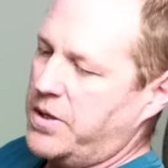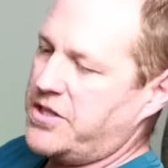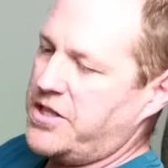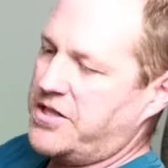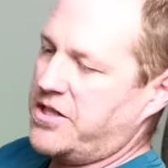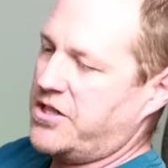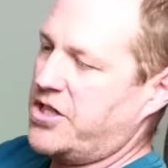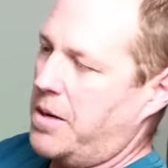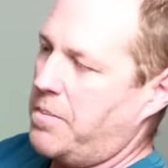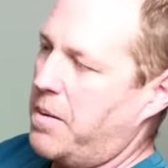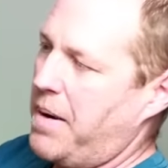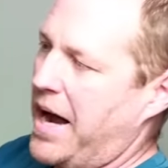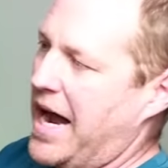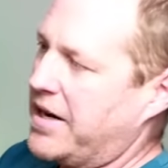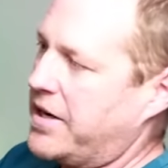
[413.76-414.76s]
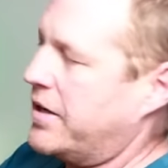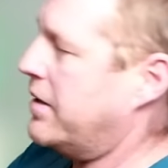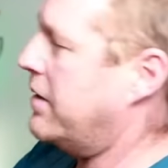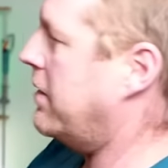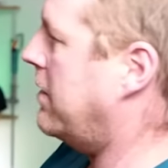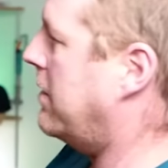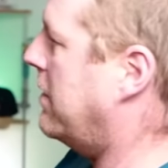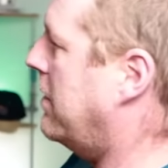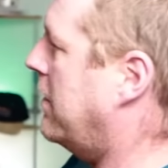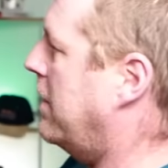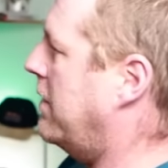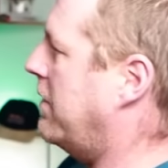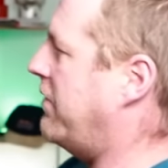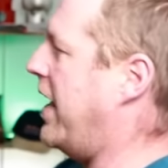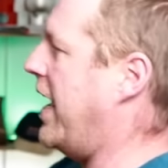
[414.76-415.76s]
which is a summer bag,
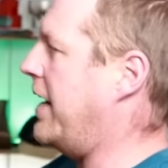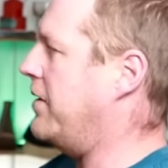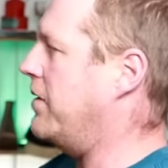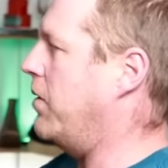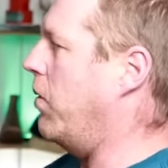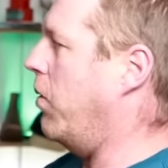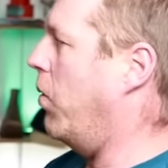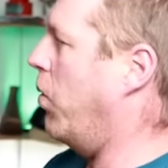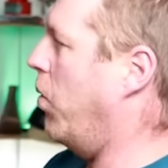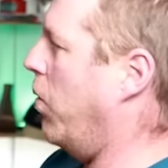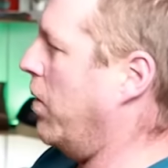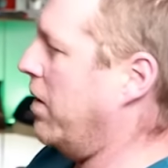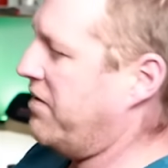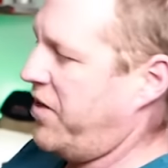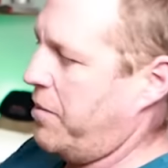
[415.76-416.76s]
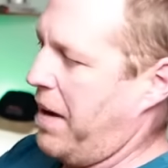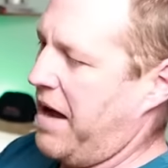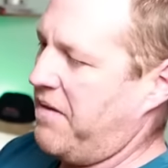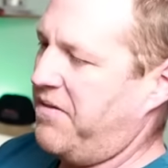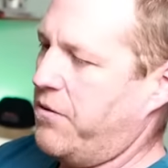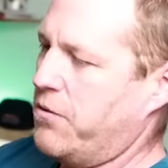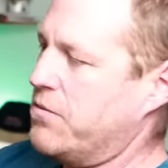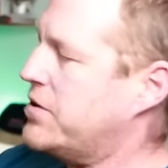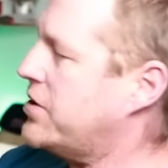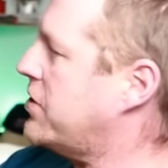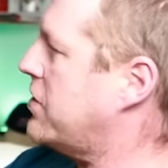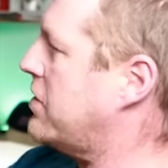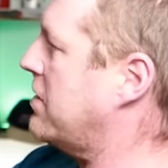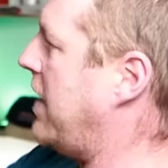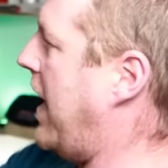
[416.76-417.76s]
then all of the
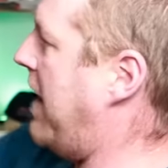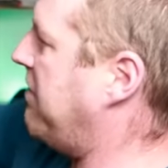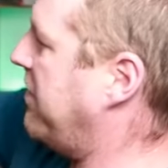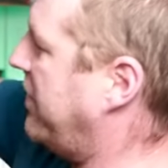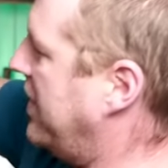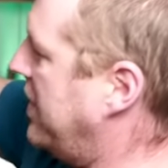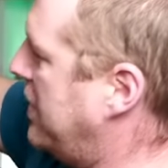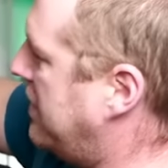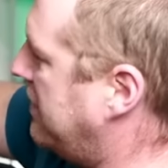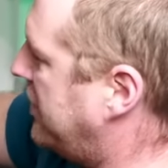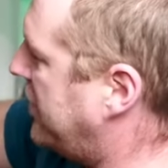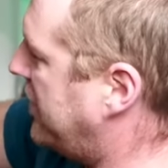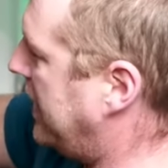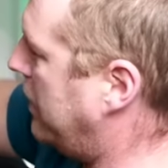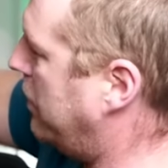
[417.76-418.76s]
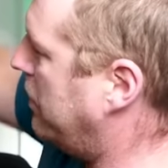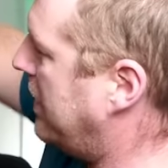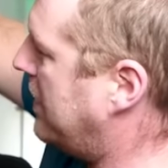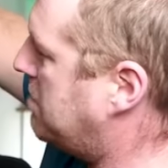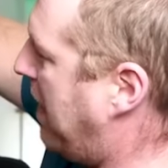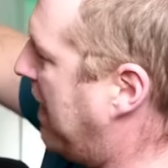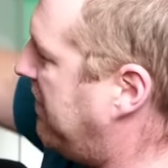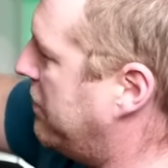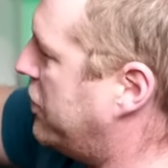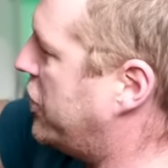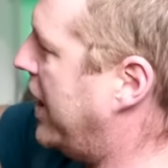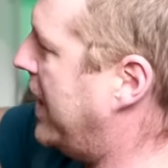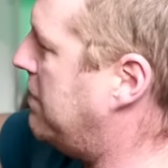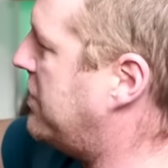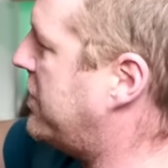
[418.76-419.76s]
baffles, everything you can see, all these baffle
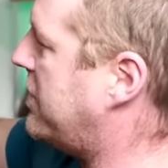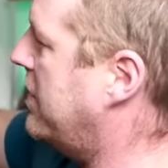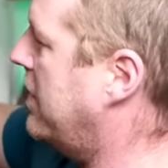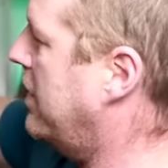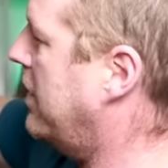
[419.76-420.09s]
shapes,